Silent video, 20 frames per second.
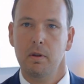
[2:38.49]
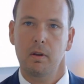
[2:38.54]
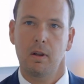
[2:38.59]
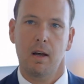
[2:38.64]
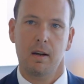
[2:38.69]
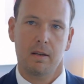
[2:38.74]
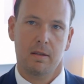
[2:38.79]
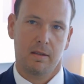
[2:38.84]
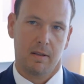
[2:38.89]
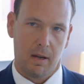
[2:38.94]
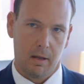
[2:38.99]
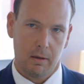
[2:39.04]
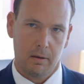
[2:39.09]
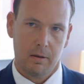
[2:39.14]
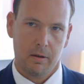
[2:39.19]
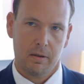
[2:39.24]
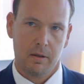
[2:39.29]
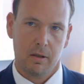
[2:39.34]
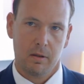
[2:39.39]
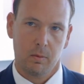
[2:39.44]
a lot of
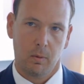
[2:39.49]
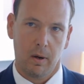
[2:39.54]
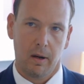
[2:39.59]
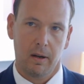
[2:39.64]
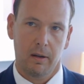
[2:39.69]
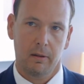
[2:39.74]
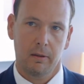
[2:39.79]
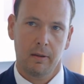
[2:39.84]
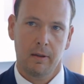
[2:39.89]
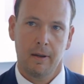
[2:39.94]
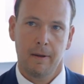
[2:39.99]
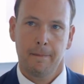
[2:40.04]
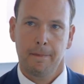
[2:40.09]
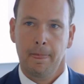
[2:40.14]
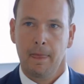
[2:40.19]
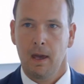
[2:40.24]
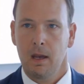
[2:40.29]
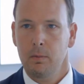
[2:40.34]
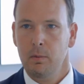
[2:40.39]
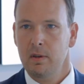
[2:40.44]
sellers as well.
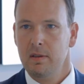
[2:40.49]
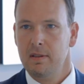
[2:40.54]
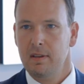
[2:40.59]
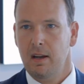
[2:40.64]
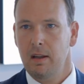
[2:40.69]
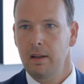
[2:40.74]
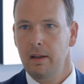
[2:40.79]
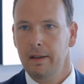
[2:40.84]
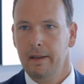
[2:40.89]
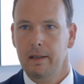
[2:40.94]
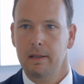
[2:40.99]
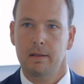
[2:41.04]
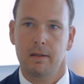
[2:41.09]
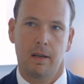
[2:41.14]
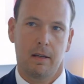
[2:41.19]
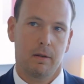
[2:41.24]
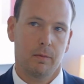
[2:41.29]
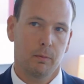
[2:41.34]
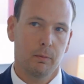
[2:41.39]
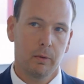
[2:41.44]
And with selling,
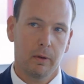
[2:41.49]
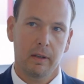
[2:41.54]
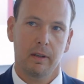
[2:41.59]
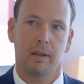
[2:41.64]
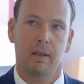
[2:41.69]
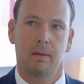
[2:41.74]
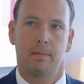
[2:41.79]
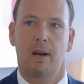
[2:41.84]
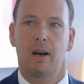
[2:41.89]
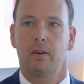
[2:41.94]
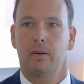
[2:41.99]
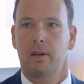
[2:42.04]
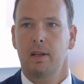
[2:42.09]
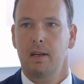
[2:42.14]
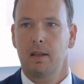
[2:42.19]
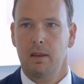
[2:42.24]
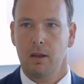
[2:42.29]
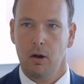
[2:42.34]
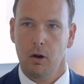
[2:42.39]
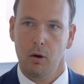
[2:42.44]
it's really about
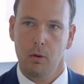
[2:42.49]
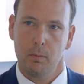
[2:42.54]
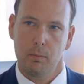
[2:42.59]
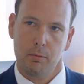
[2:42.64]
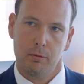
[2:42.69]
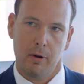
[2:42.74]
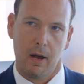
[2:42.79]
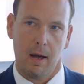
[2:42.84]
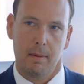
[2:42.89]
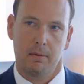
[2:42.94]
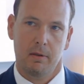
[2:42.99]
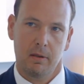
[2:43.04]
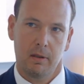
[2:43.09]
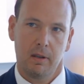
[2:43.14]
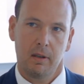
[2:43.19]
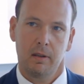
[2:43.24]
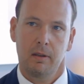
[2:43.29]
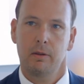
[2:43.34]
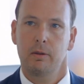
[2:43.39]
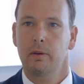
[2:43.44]
getting the home prepped.
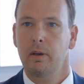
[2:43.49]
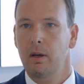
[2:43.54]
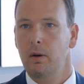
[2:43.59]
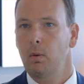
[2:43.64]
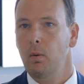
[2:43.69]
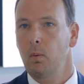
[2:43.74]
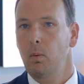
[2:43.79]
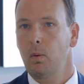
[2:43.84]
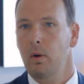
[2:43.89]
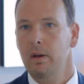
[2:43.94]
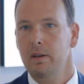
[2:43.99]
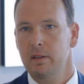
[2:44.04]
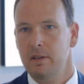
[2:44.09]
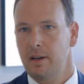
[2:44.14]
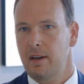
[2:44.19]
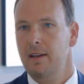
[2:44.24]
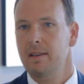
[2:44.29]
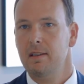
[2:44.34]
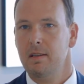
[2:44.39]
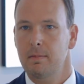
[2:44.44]
You get one
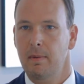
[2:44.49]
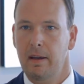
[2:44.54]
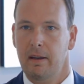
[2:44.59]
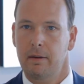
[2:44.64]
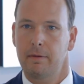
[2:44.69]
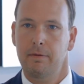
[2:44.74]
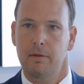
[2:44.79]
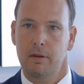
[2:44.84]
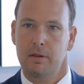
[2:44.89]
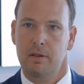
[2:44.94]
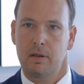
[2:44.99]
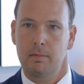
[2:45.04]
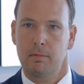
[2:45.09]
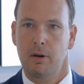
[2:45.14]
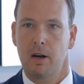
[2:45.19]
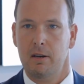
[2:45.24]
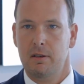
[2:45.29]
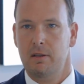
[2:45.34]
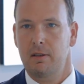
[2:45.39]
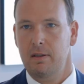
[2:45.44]
chance to make a first
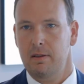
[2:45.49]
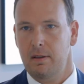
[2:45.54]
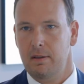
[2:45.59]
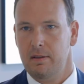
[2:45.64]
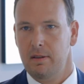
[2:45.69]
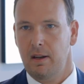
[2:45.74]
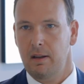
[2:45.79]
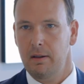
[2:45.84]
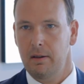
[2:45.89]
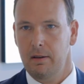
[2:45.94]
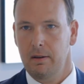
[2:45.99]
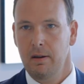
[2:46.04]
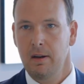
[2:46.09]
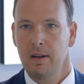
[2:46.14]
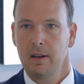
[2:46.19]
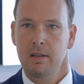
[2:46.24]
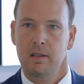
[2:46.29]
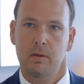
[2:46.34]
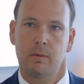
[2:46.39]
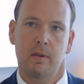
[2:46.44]
impression as a seller.
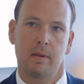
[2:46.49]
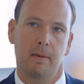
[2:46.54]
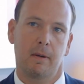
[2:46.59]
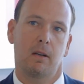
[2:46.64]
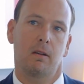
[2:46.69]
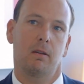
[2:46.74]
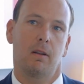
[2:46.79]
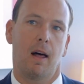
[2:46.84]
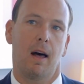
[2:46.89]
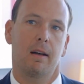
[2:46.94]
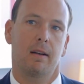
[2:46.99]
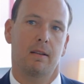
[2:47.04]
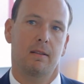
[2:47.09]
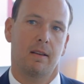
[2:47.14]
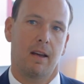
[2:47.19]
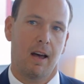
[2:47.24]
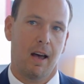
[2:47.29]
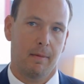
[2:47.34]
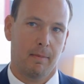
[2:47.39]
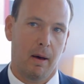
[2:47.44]
So we spend a lot of
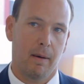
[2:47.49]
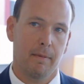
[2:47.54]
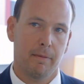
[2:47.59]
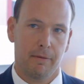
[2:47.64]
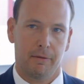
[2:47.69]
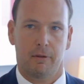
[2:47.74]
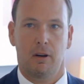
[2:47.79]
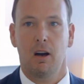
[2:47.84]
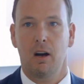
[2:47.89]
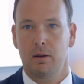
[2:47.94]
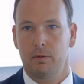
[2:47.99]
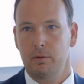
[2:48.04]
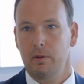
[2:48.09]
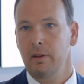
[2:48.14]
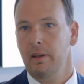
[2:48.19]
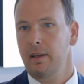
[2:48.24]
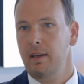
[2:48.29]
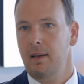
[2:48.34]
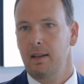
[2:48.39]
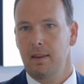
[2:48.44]
time up front
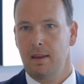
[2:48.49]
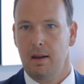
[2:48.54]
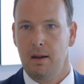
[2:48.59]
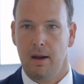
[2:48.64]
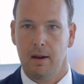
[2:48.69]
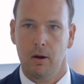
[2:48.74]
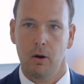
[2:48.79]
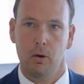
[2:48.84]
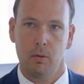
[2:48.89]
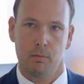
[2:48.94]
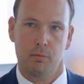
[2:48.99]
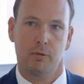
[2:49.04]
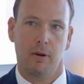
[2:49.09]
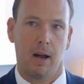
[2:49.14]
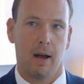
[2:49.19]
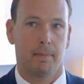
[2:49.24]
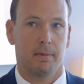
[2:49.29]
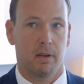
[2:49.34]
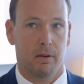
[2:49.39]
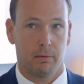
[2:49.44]
really getting the home
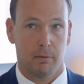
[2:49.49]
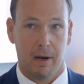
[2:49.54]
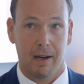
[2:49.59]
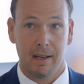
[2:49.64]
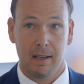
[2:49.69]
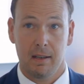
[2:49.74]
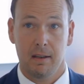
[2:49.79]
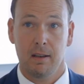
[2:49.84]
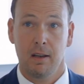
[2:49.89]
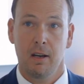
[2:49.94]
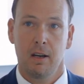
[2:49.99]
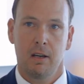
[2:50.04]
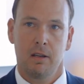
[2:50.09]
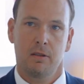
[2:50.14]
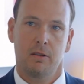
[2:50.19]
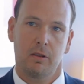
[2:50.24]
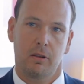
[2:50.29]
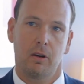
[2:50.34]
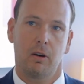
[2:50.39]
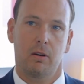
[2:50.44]
prepped and ready
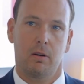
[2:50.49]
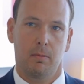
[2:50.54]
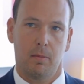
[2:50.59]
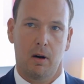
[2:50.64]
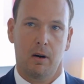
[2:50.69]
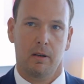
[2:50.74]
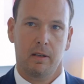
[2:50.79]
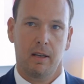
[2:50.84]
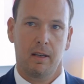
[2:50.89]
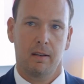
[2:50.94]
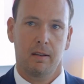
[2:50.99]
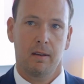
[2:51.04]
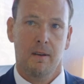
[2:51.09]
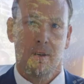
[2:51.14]
to go to market,